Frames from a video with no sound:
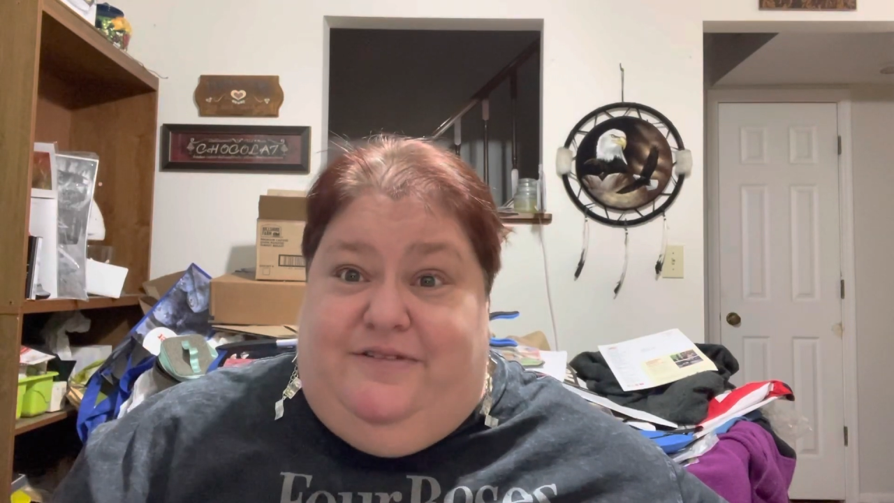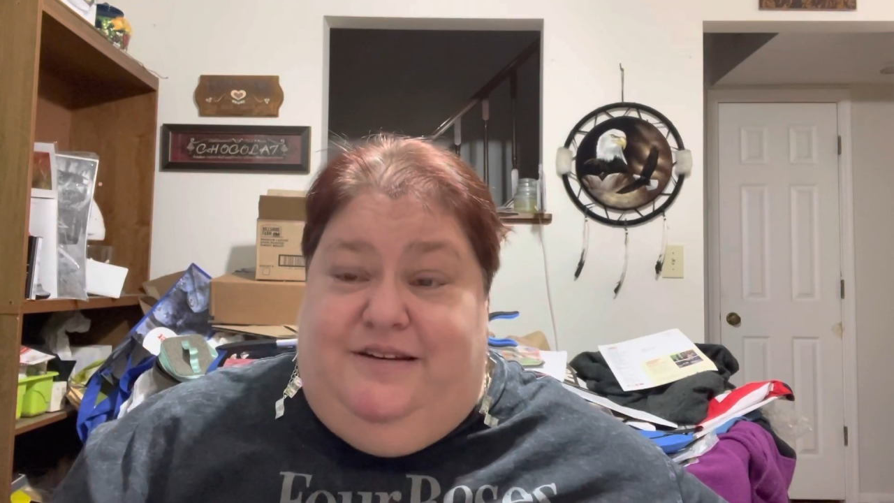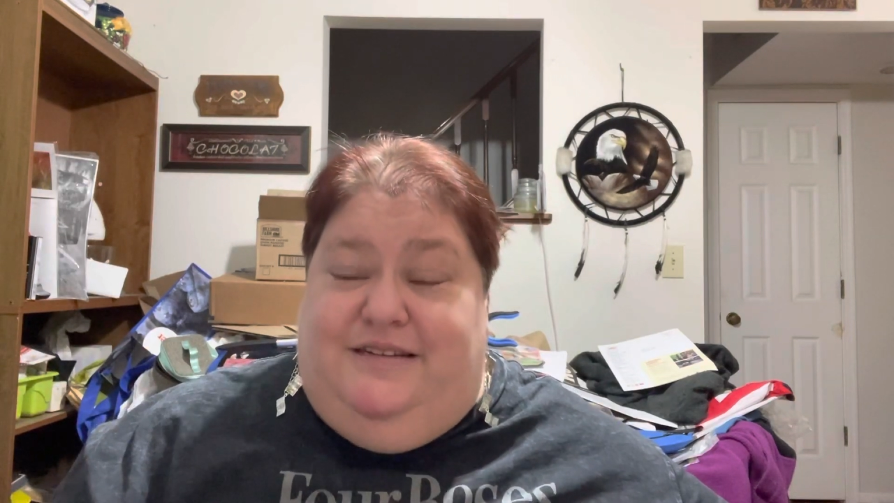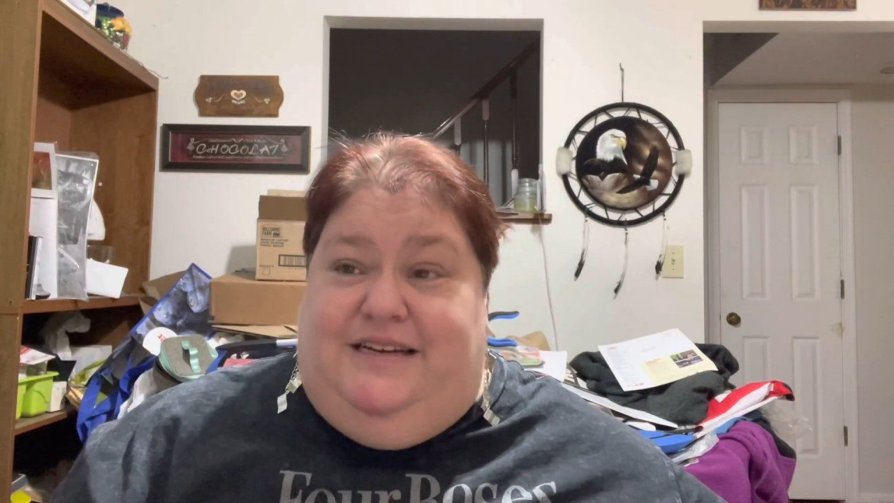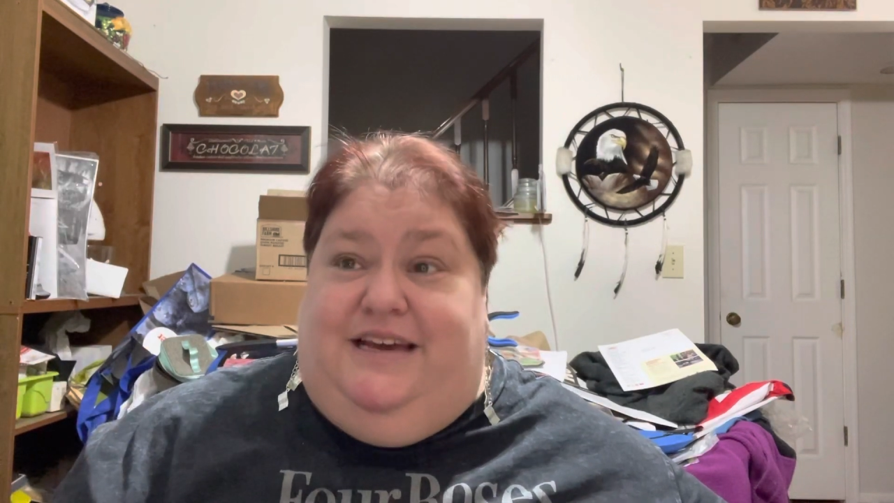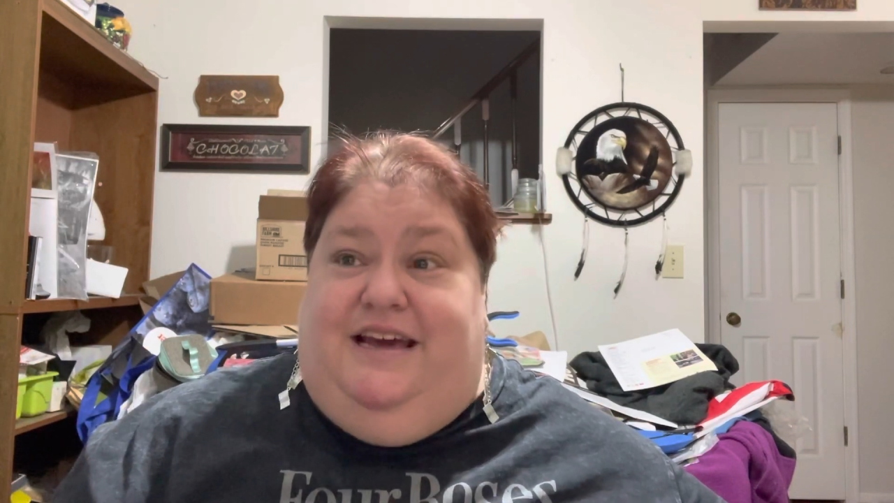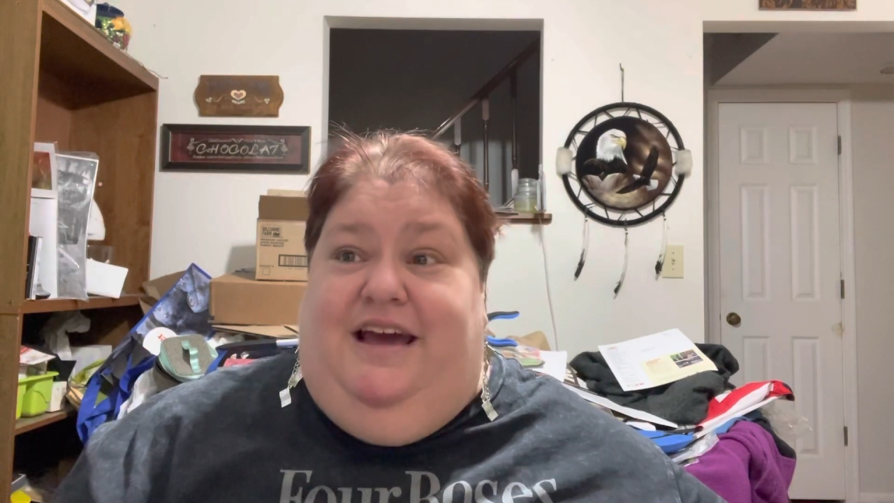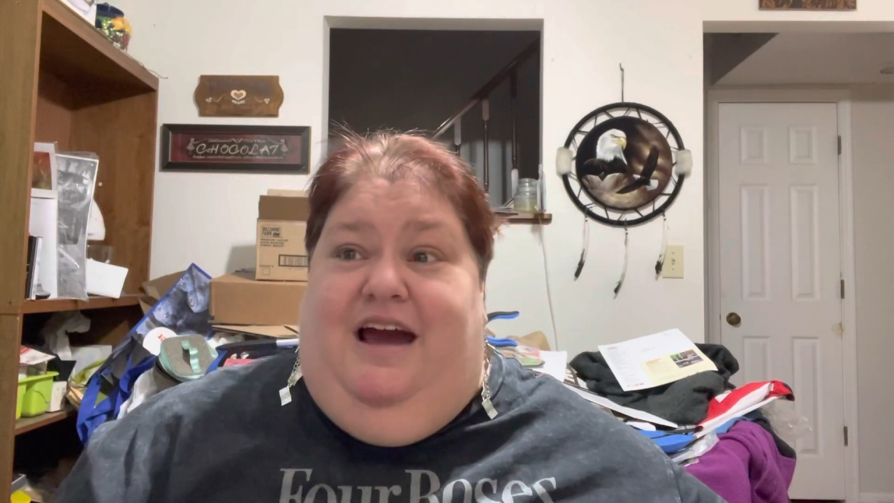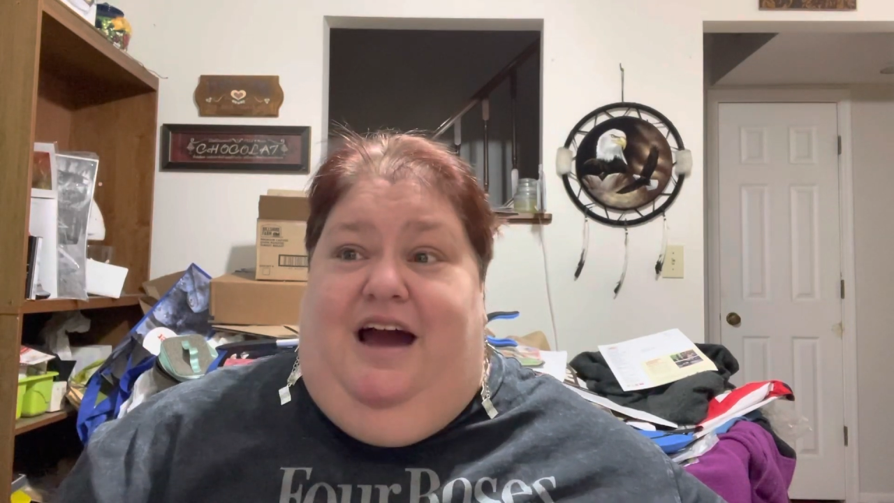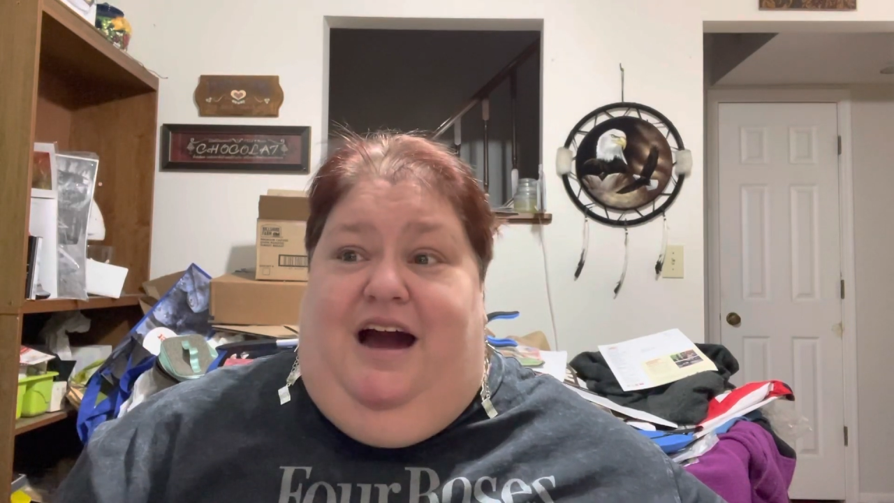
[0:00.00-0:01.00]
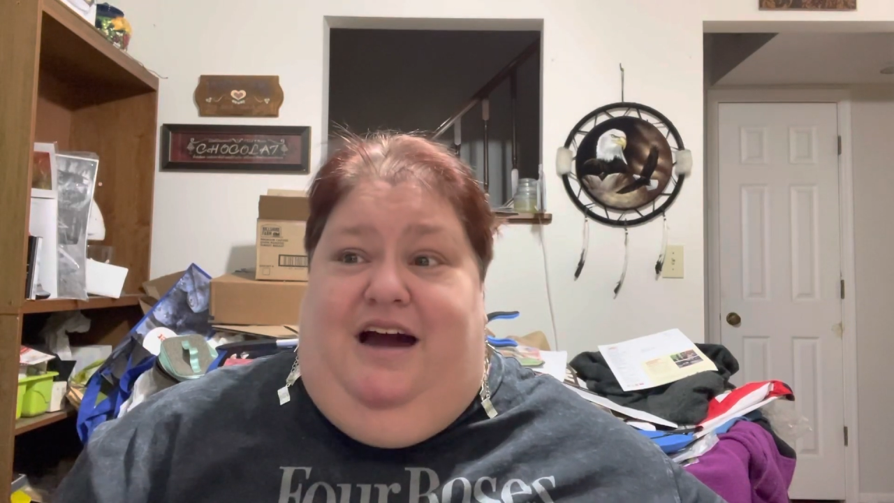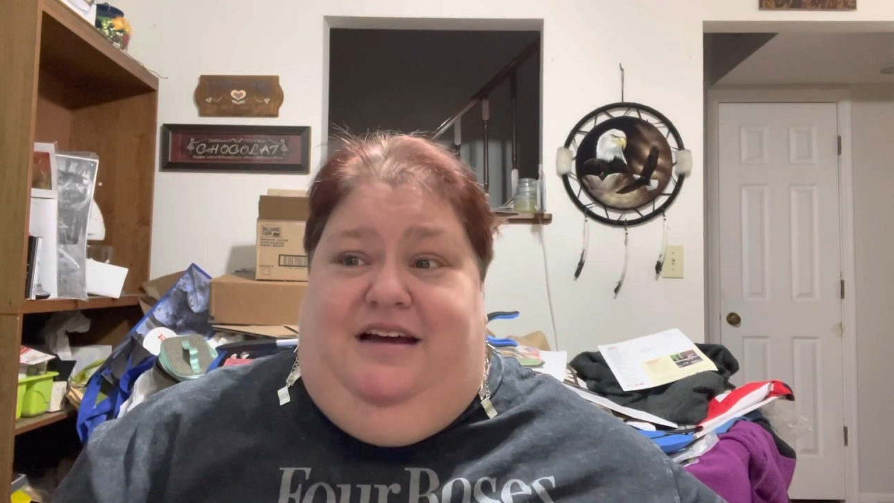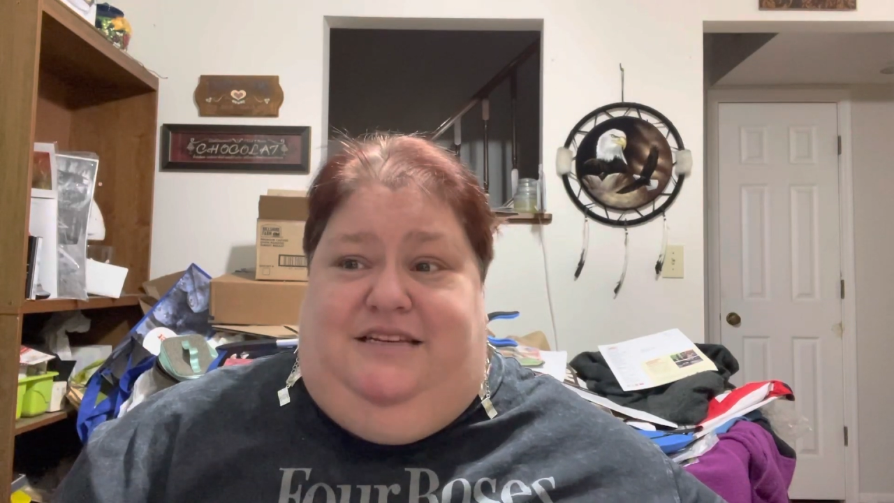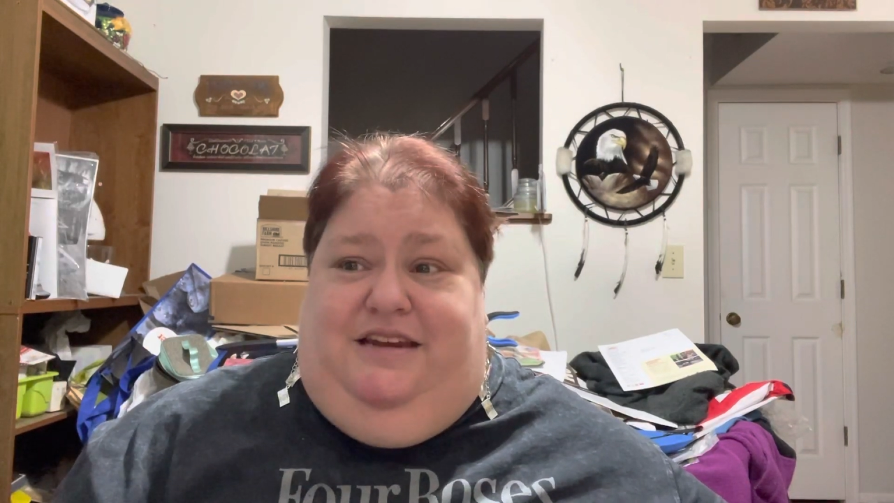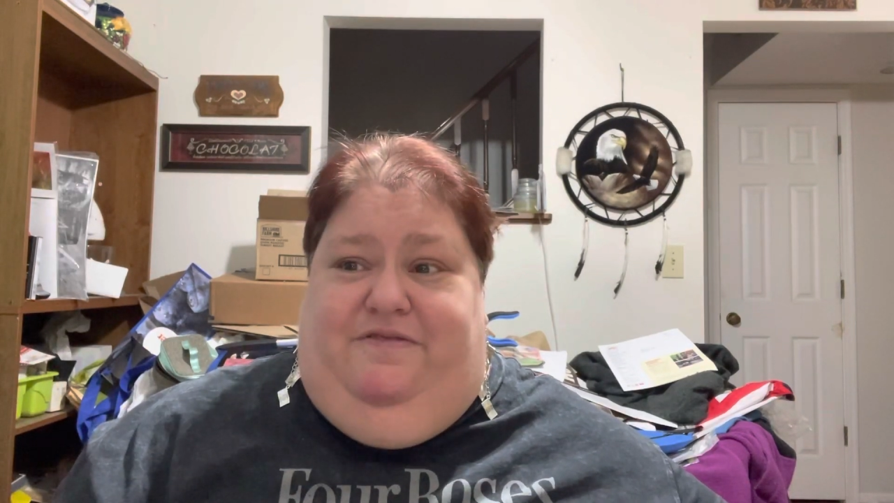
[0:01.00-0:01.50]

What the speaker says: And I said,